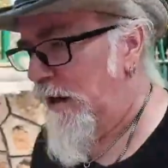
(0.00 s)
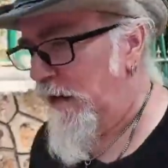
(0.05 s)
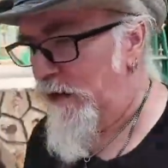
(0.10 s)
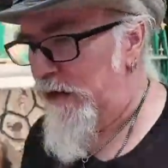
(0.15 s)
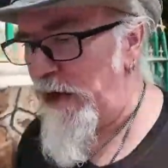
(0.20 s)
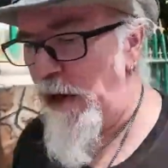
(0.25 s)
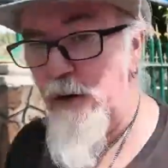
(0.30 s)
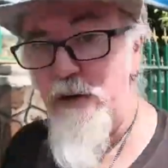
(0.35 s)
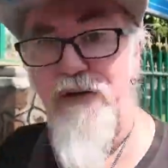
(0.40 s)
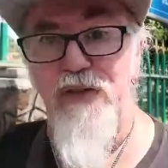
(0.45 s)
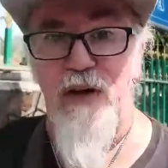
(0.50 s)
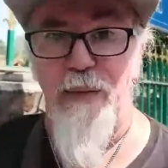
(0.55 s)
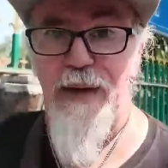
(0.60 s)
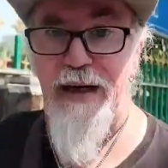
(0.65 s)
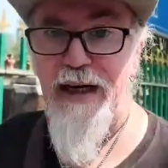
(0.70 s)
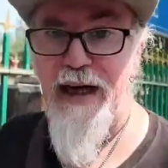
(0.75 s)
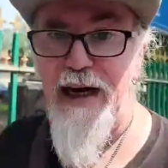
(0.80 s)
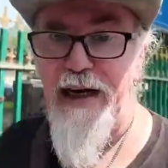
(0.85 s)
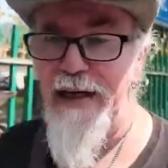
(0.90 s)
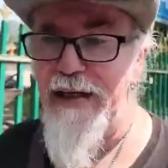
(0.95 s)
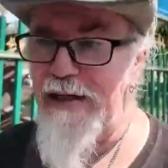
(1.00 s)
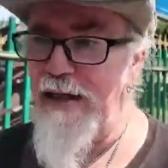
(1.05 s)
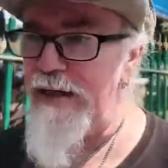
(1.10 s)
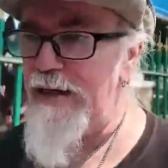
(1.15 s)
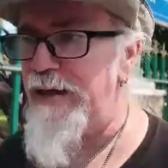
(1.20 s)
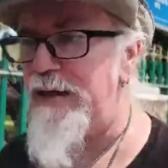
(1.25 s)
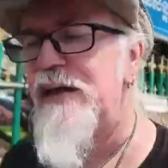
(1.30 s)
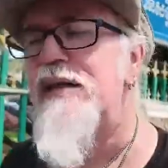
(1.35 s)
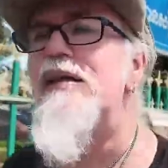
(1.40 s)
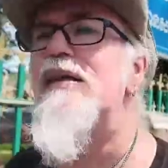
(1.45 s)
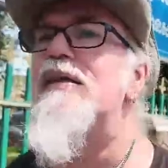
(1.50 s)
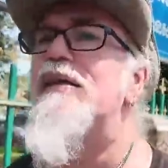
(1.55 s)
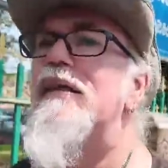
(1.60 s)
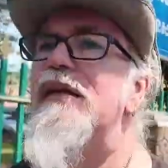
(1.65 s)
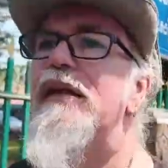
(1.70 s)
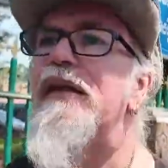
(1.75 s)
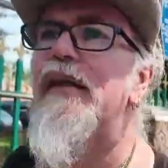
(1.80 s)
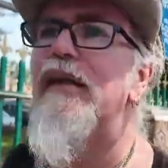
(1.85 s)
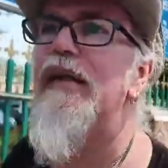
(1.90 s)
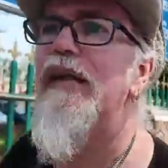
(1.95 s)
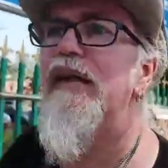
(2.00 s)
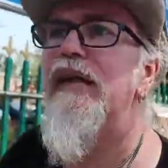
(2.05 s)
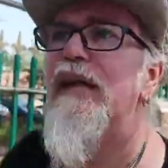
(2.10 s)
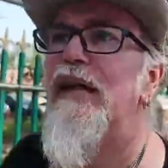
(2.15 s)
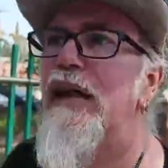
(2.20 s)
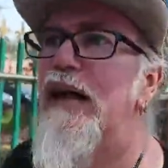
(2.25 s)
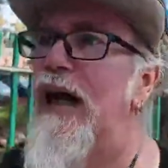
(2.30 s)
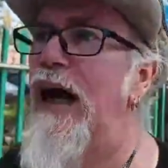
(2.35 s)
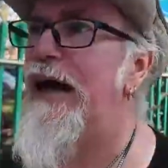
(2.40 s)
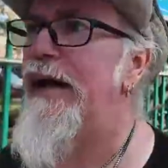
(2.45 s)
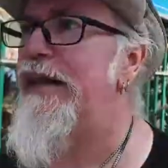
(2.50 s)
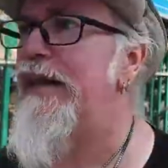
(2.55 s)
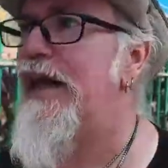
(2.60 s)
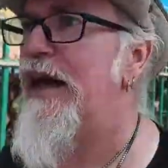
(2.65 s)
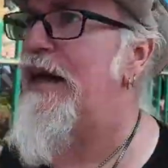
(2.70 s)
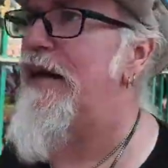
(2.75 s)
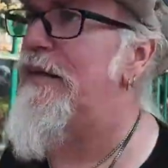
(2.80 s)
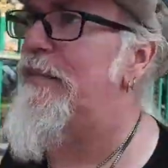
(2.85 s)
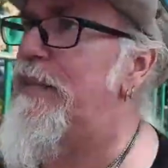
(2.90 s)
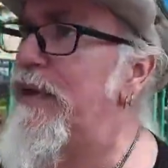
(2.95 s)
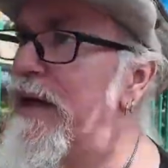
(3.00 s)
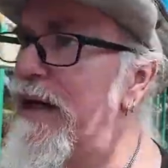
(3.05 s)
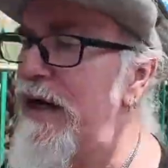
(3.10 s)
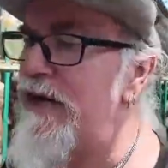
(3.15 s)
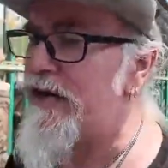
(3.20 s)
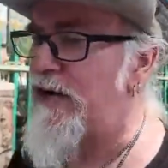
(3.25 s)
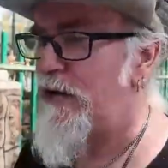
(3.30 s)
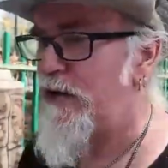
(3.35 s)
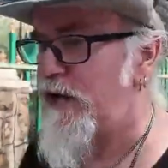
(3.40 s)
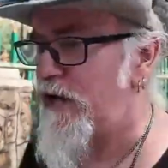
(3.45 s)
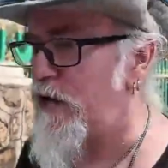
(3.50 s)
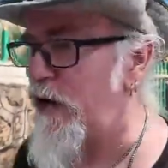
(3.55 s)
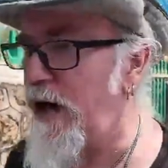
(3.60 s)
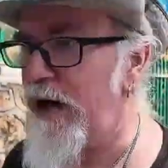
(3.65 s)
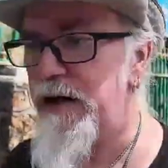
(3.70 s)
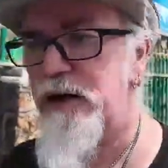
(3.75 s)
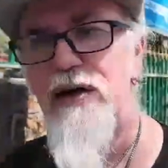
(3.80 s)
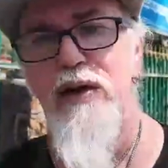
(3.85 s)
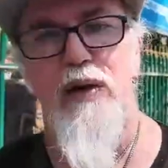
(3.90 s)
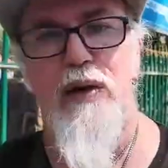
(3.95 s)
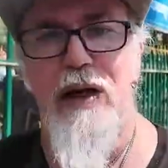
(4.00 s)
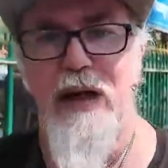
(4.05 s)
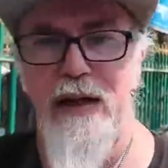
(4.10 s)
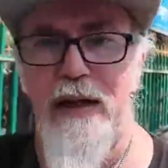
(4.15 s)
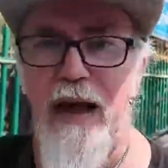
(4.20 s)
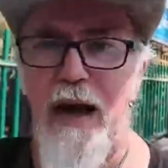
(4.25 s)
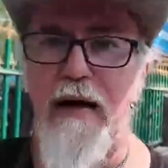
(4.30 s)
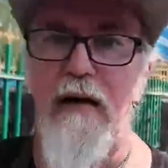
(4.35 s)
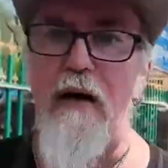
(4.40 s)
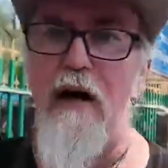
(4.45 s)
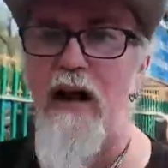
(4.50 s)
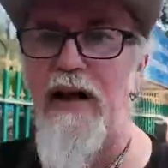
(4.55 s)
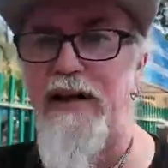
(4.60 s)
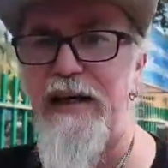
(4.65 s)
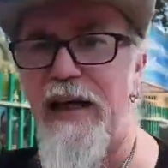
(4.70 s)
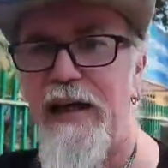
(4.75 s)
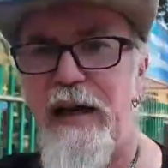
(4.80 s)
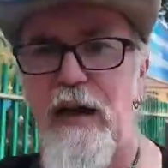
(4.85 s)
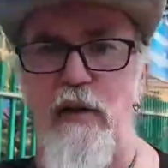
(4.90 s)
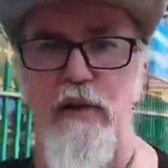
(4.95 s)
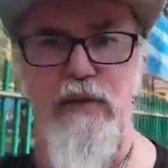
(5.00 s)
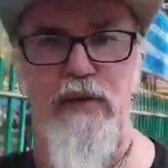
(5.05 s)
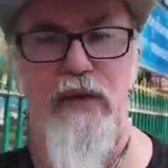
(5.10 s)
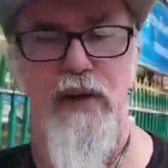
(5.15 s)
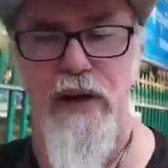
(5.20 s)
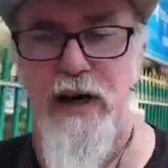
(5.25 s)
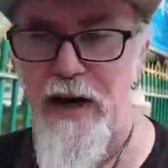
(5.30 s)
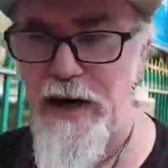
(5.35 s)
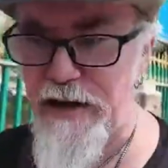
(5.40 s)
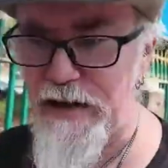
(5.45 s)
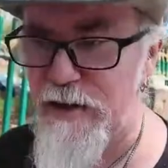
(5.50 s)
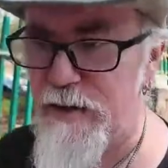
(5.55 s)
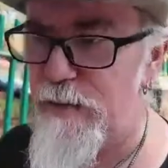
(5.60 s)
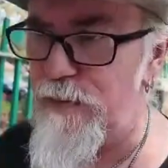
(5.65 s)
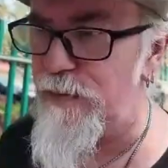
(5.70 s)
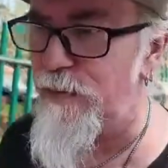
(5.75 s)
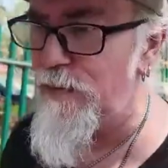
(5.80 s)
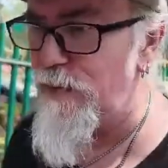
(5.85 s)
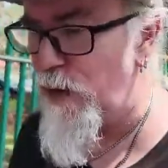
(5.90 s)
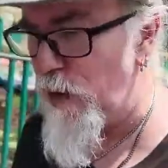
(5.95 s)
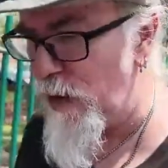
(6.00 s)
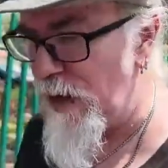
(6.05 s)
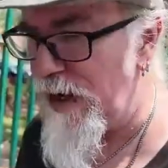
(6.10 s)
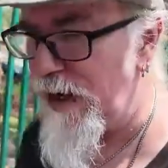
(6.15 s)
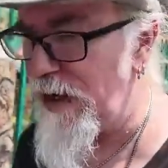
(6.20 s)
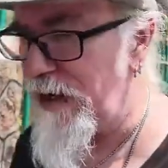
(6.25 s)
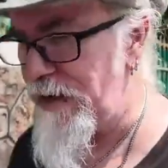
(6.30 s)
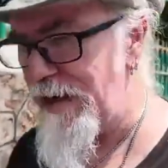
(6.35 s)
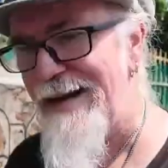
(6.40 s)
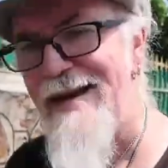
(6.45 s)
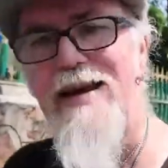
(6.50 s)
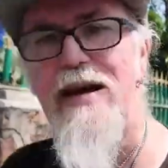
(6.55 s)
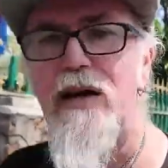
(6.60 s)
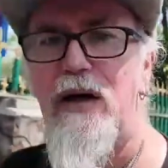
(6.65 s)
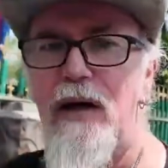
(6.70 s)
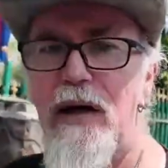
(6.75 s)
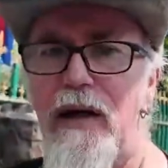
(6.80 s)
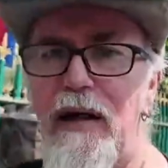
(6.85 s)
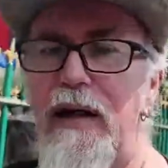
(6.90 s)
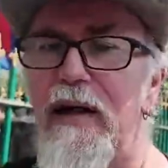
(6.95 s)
So I would film at night. And then because I was trying to get that content out for the next morning here,